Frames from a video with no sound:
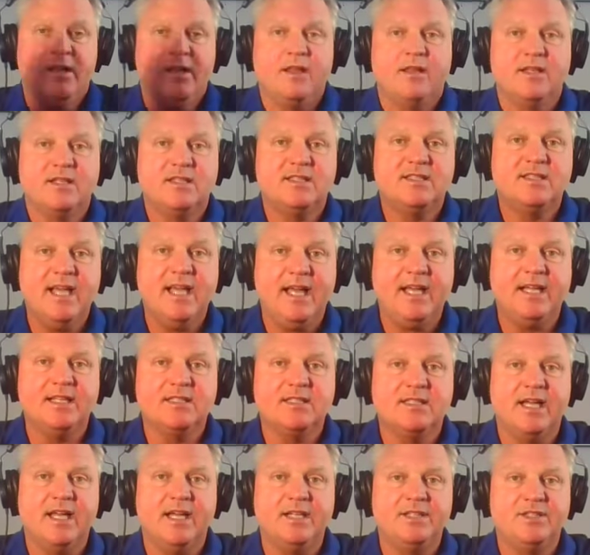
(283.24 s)
Then the second
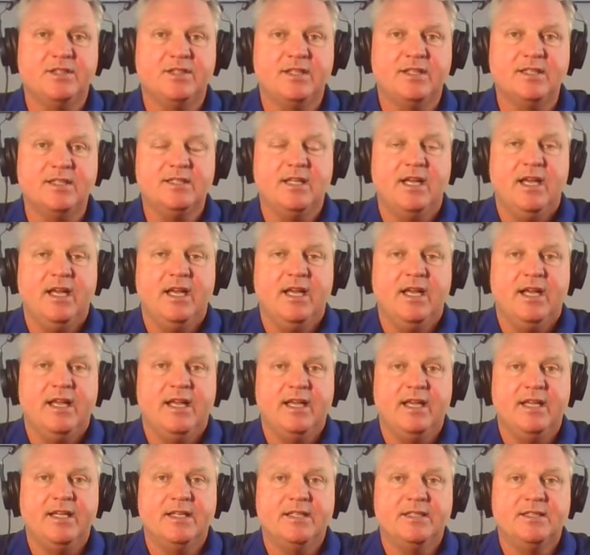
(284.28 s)
stage of this
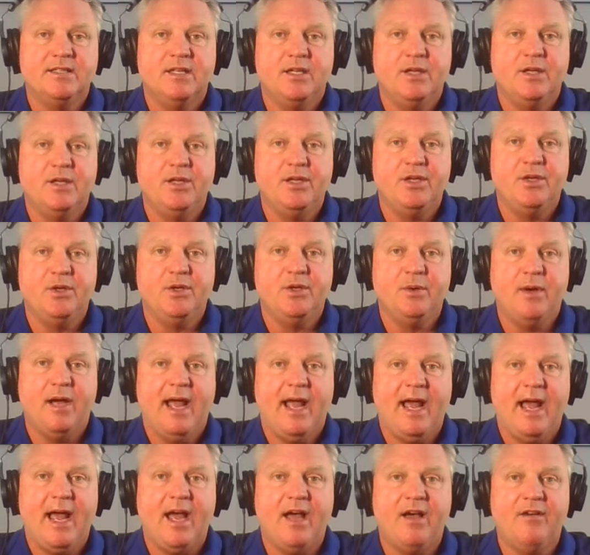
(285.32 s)
is you
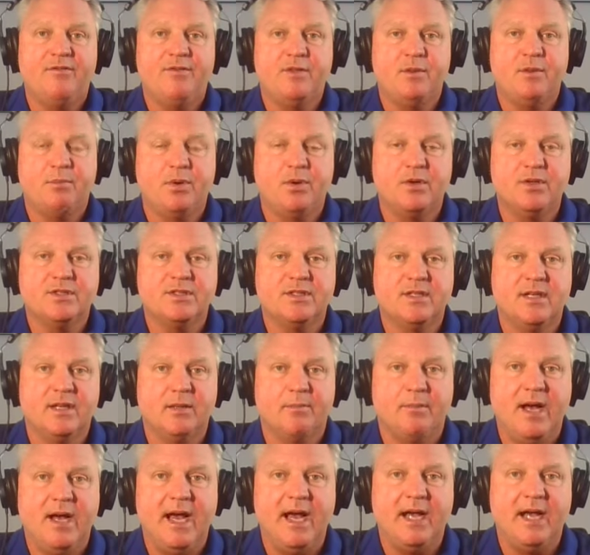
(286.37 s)
have the person on
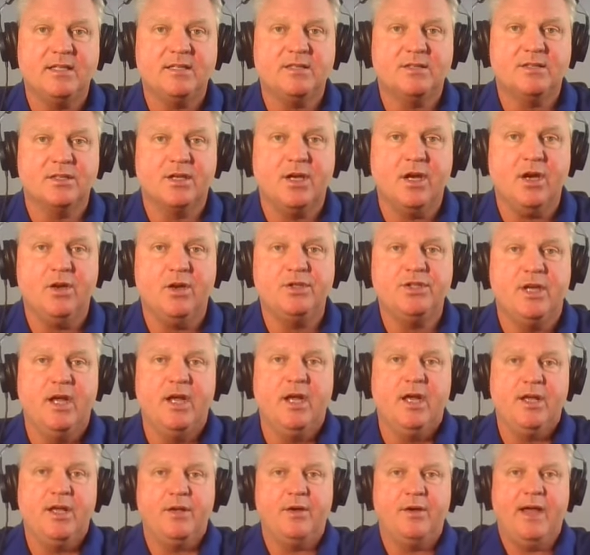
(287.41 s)
the box, the coach,
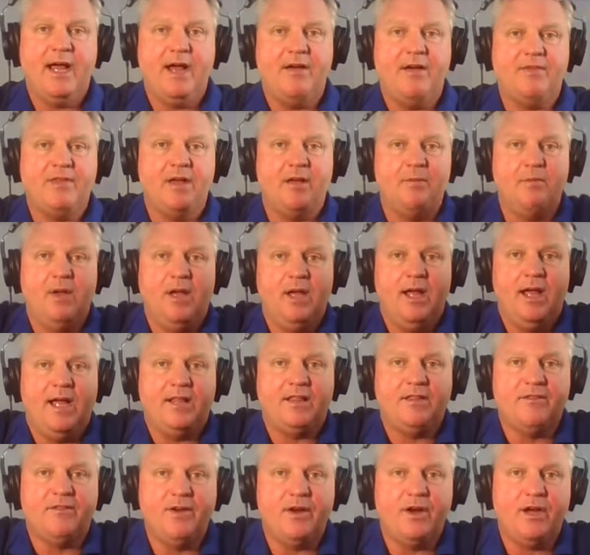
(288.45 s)
you have them
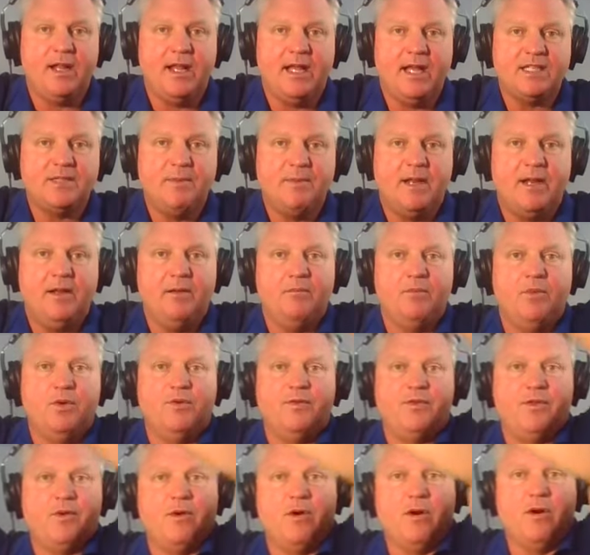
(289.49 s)
at the very last minute
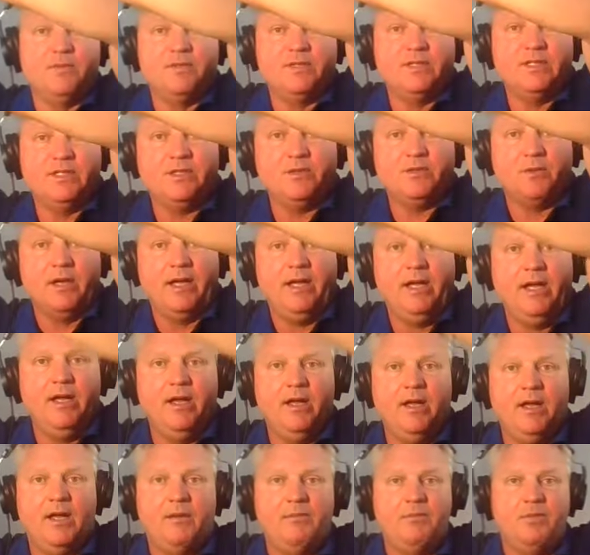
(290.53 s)
move their arms this way
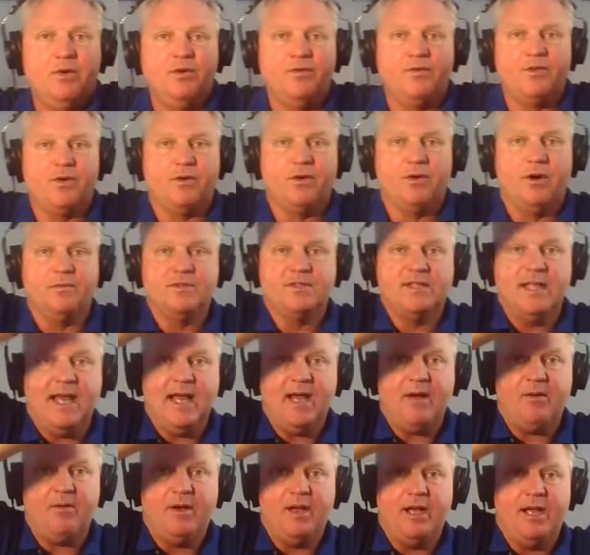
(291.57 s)
and move their arms
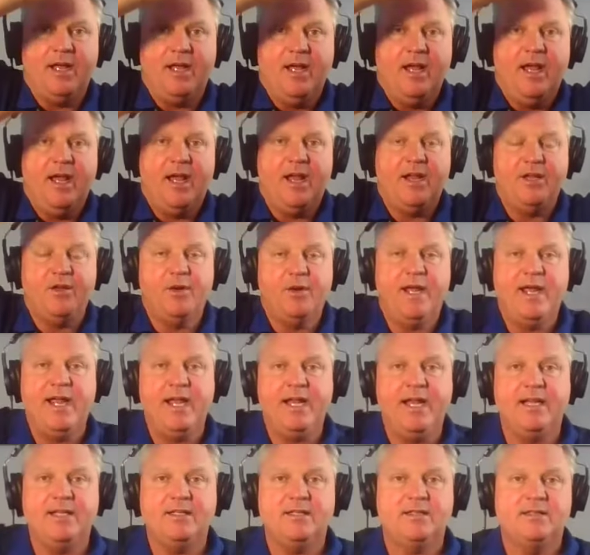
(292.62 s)
that way, and you
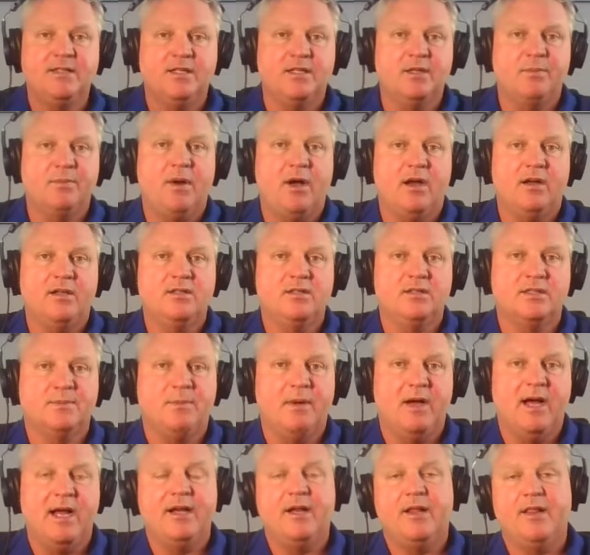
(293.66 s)
hit it to the
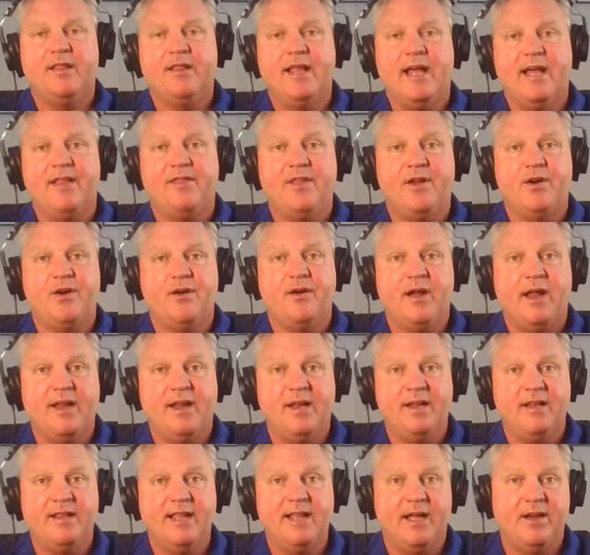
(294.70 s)
spot that
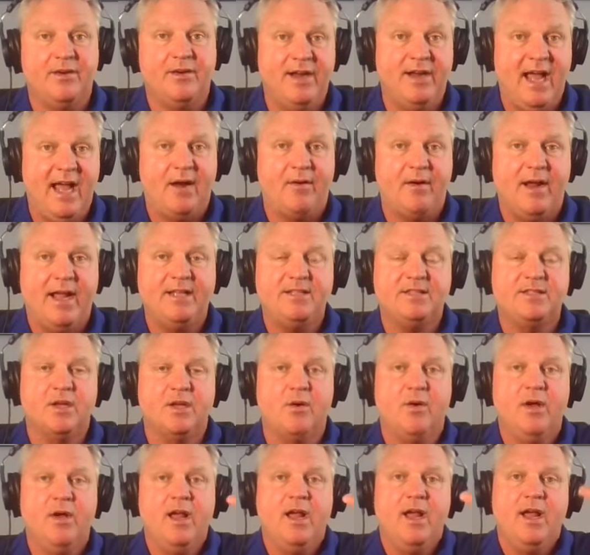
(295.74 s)
they're not, right?
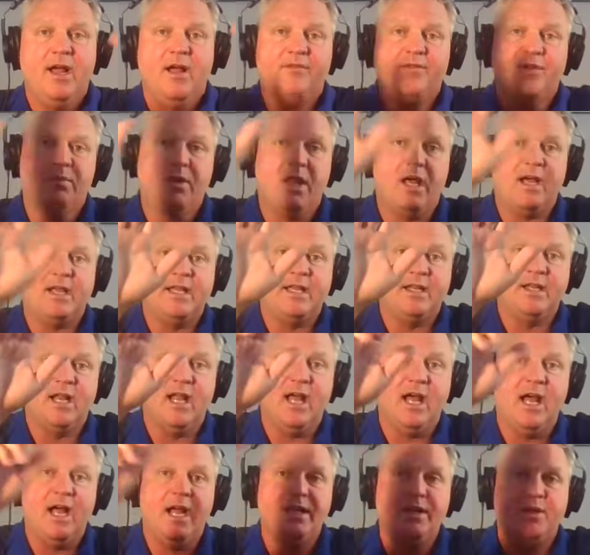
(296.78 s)
So if they're blocking
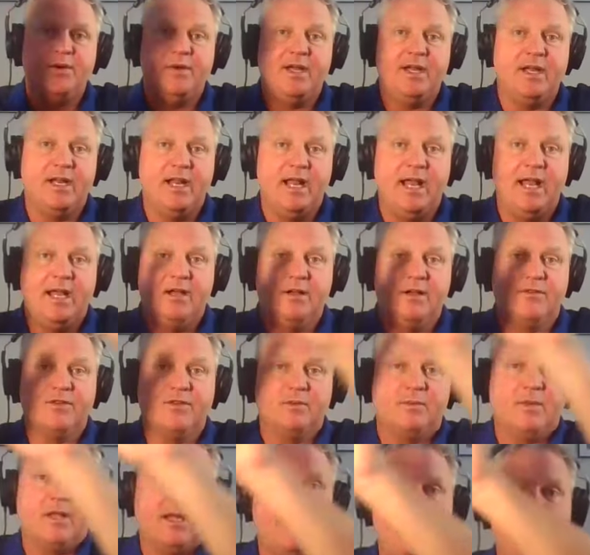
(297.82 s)
line, you hit it angle. If
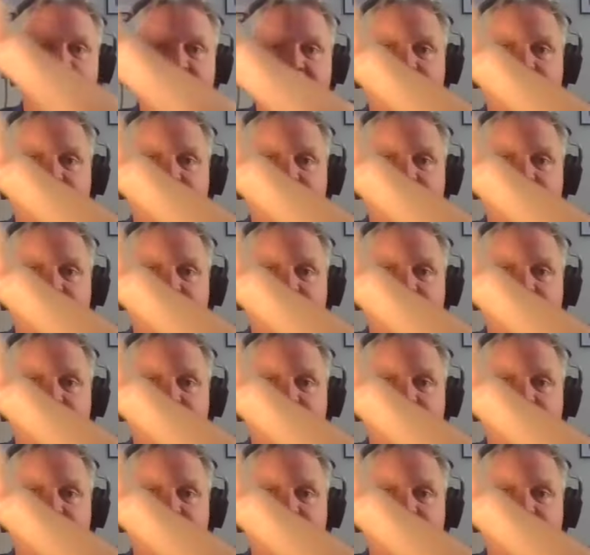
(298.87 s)
they're blocking